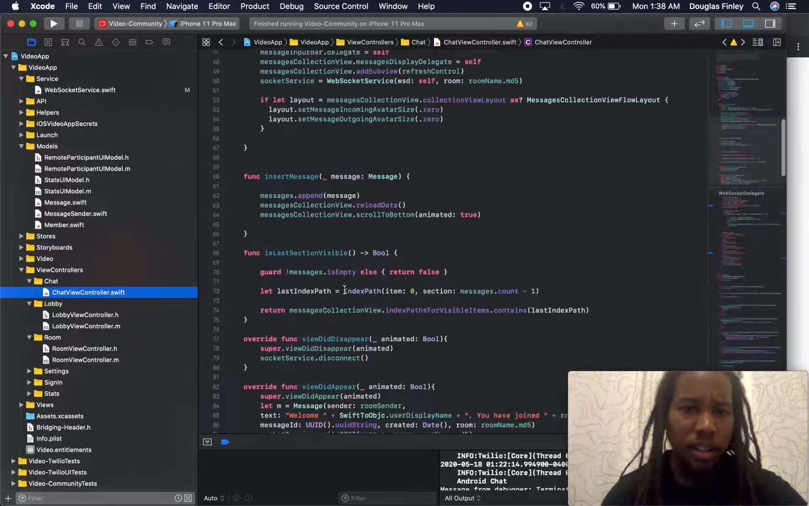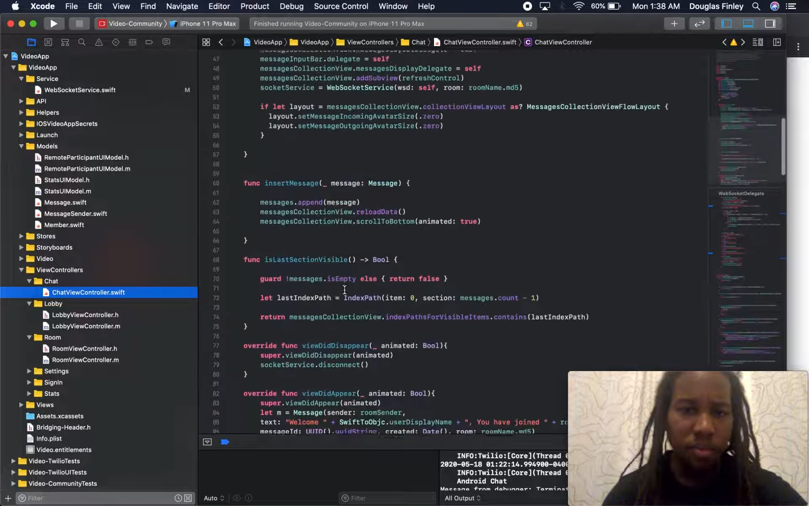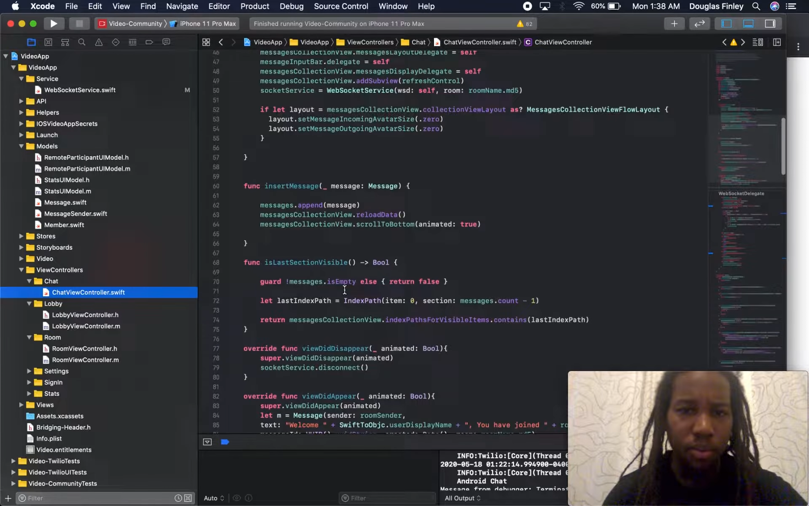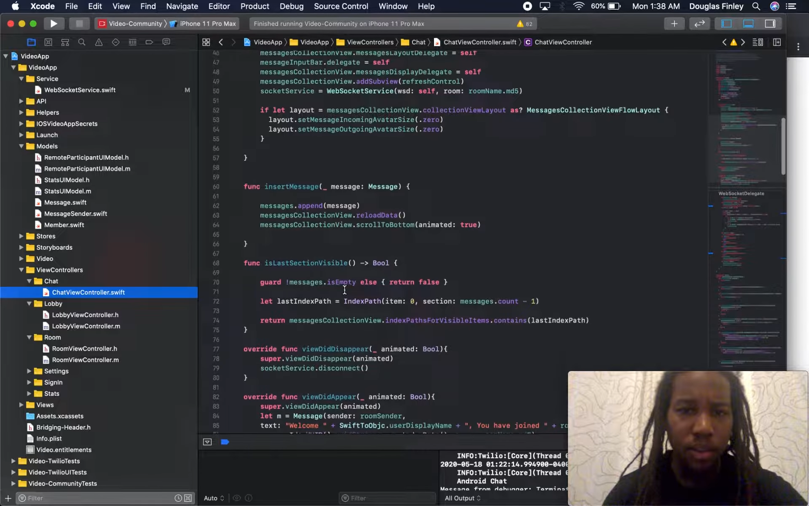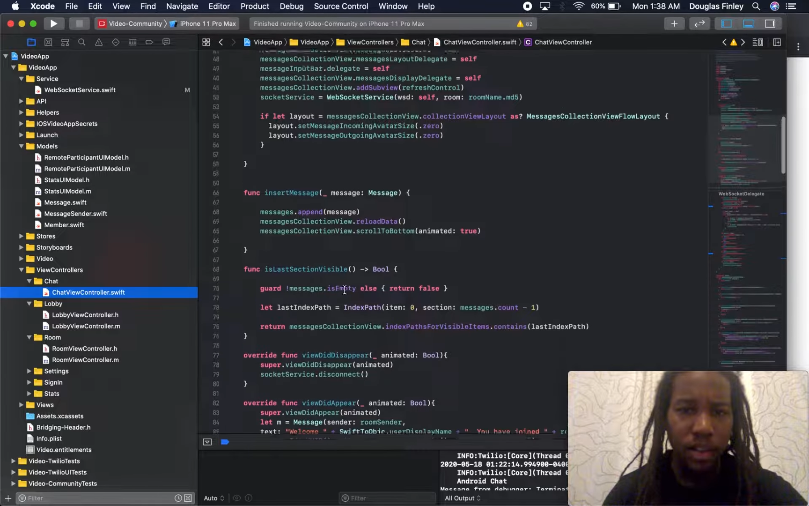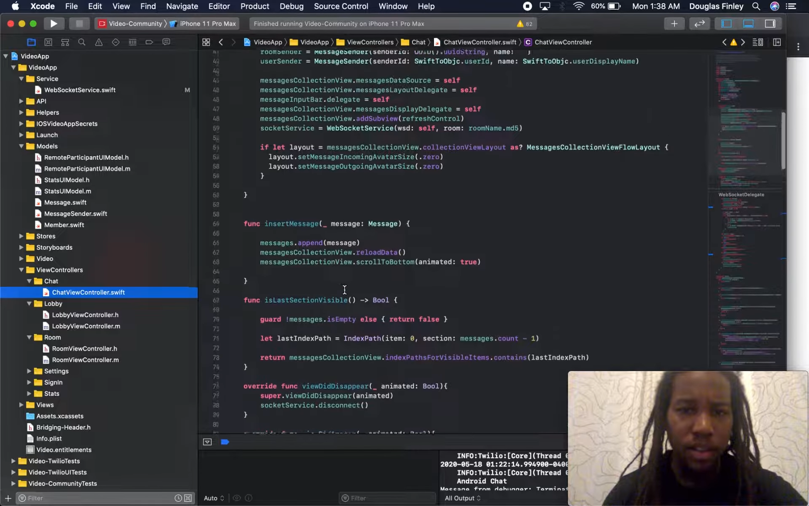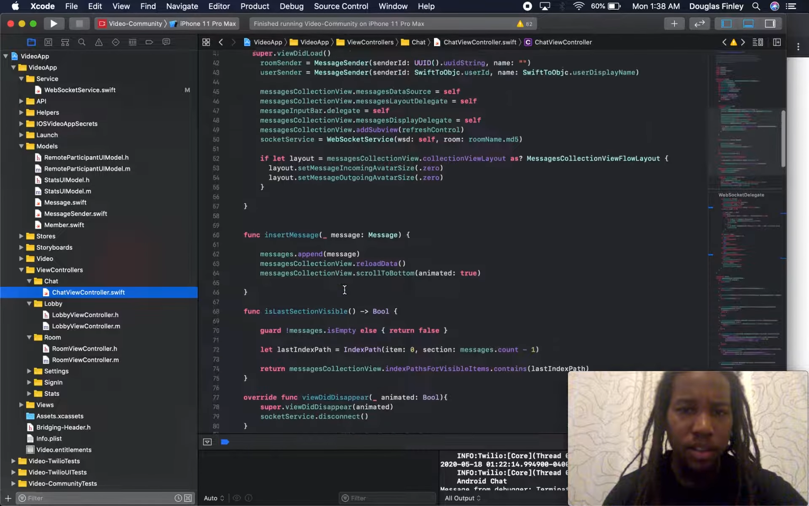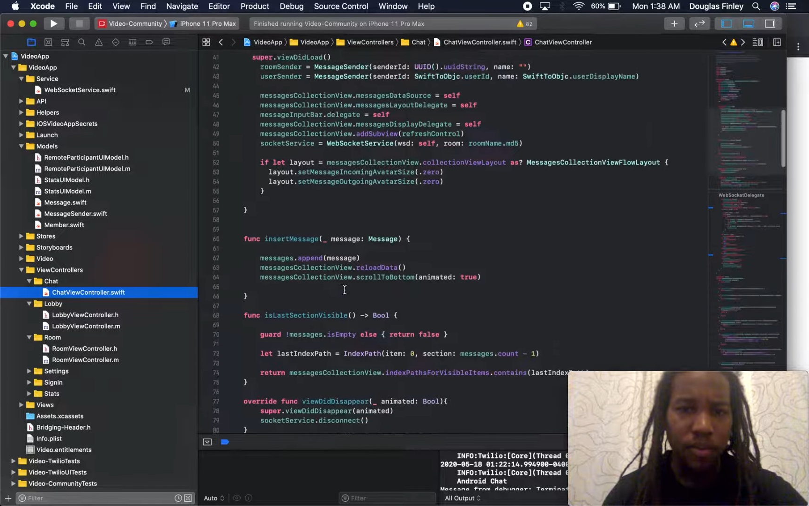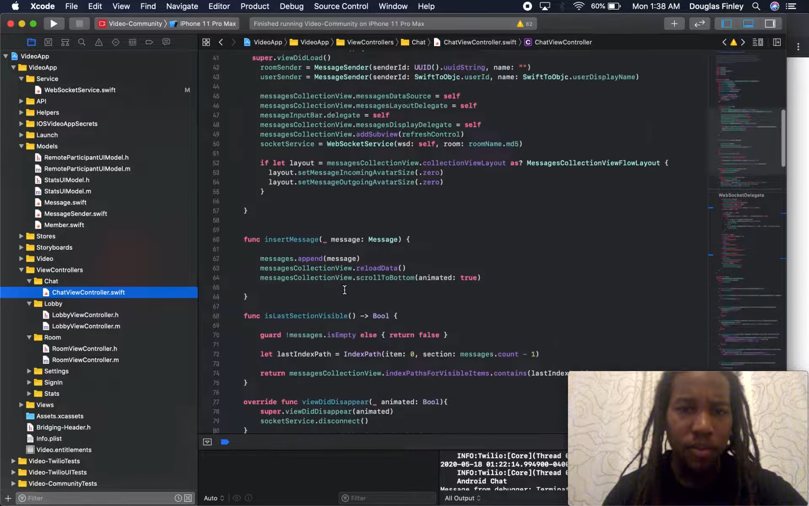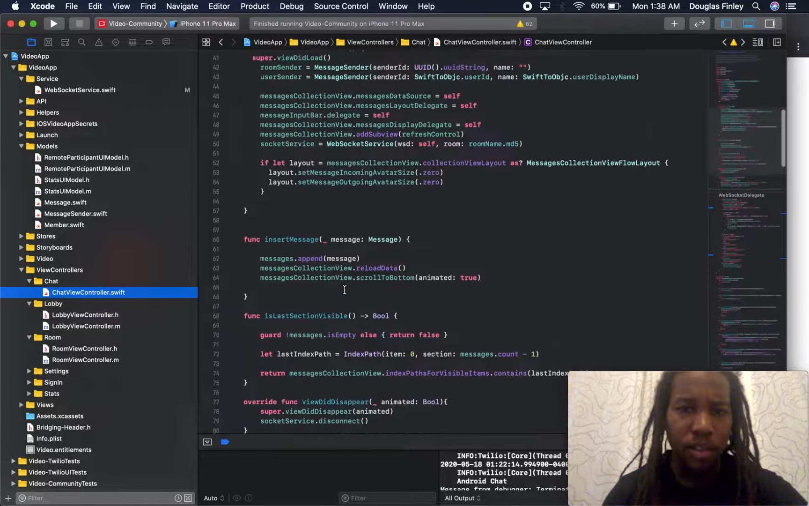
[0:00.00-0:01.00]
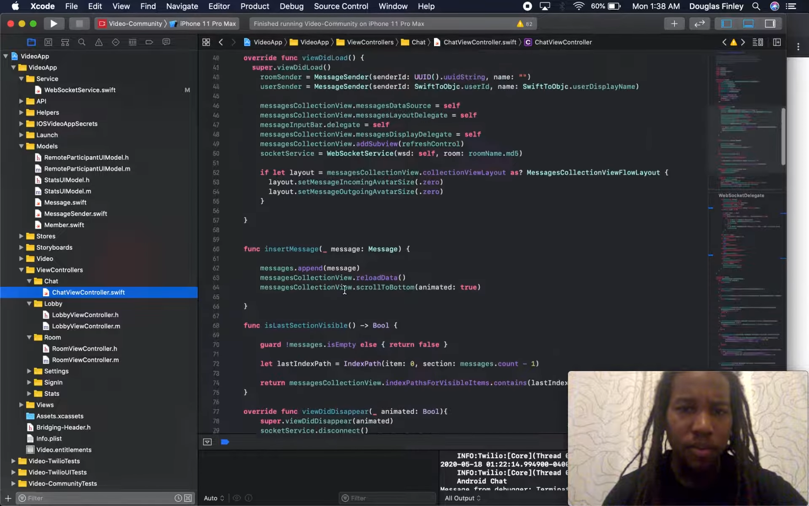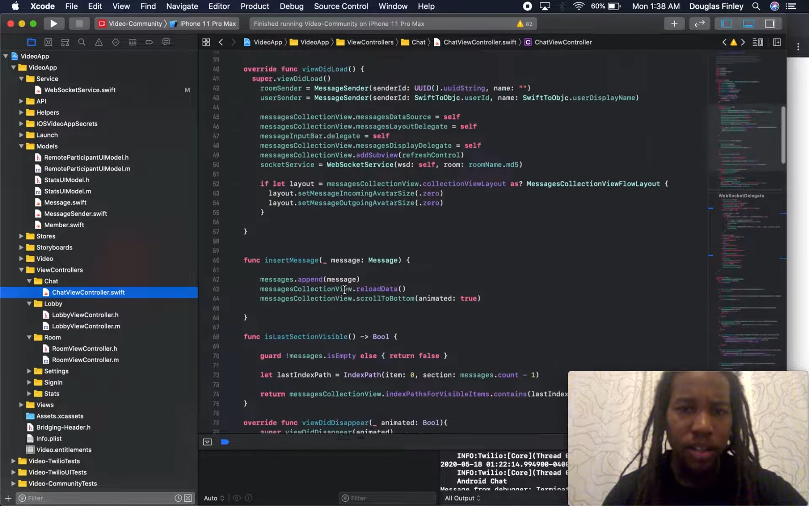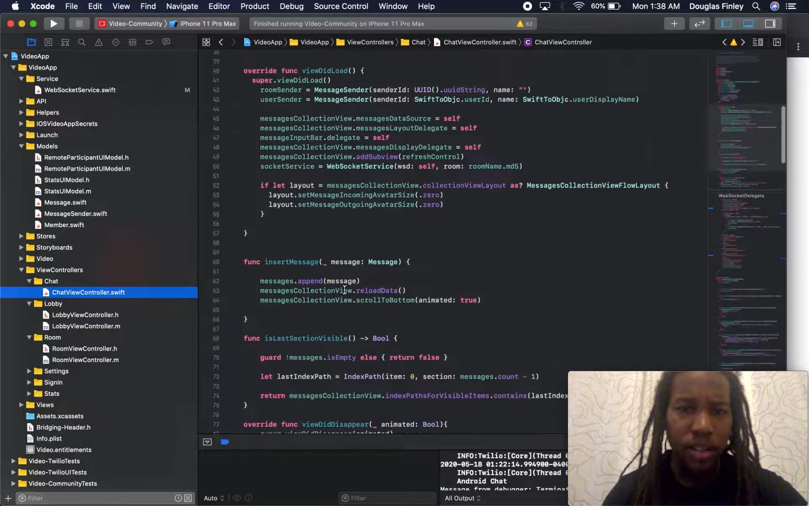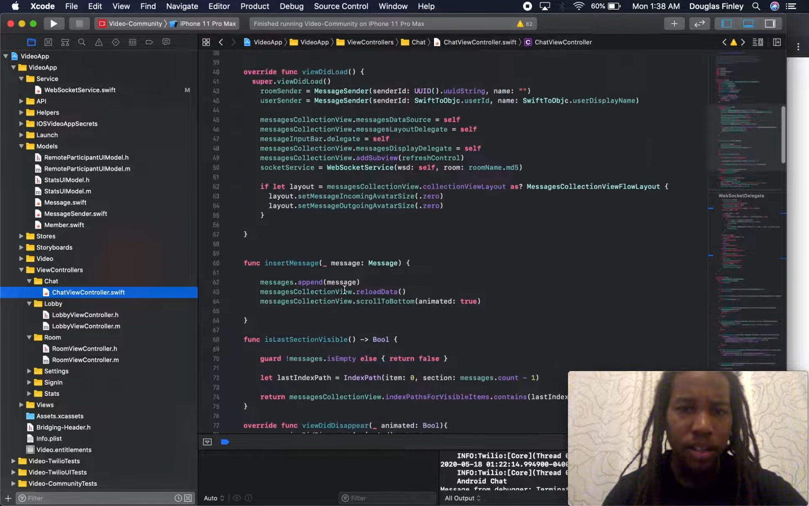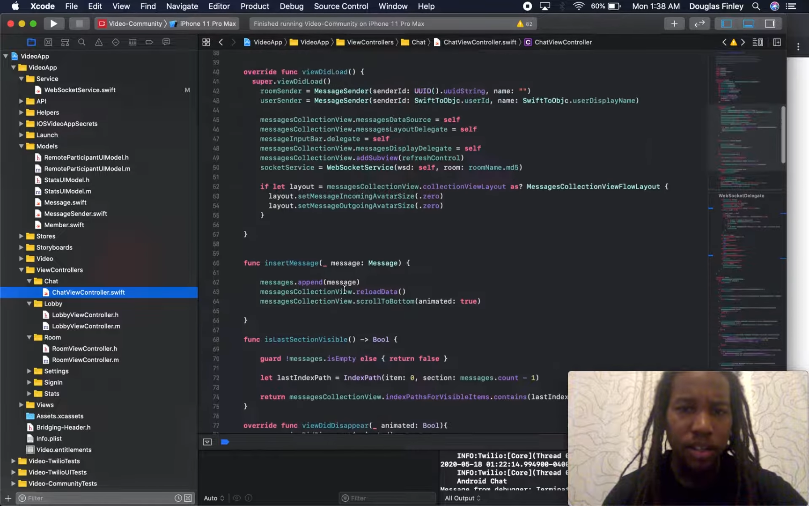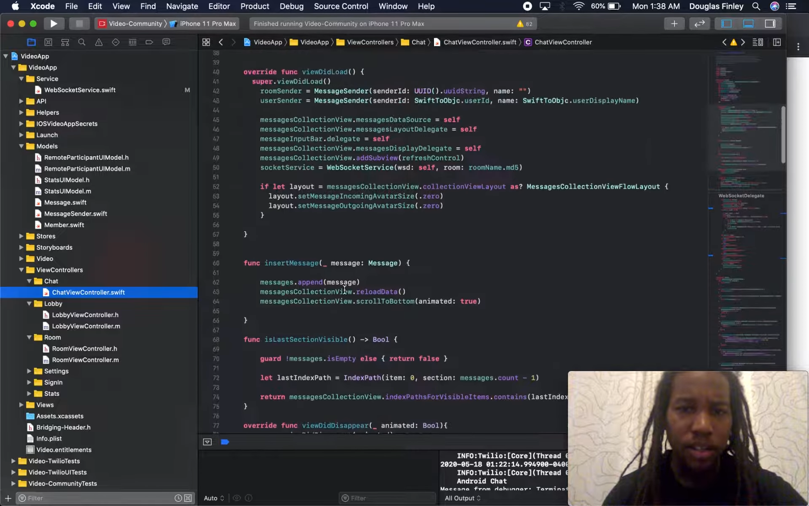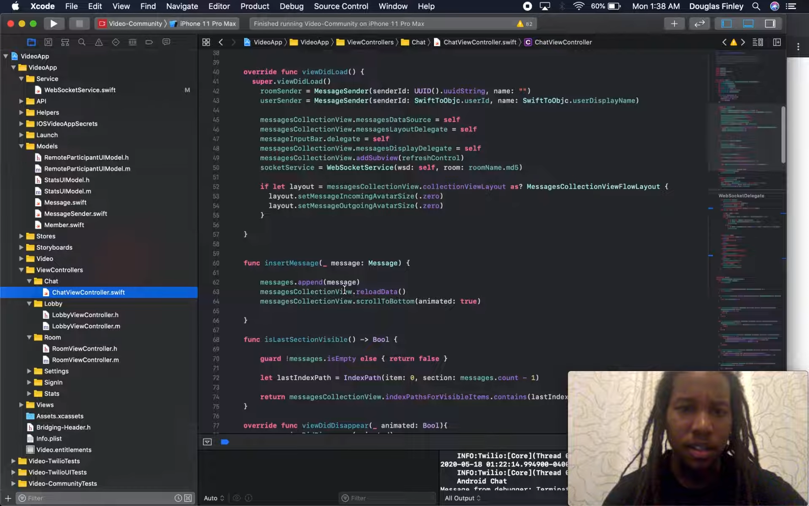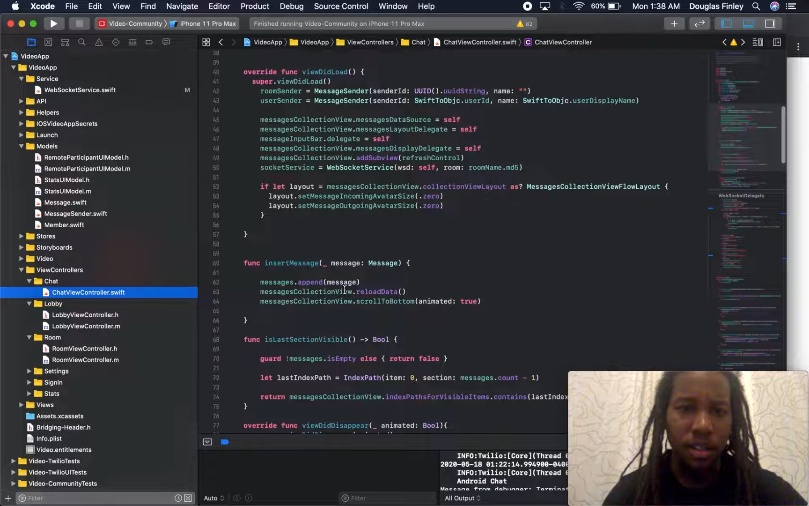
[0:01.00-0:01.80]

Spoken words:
brains of that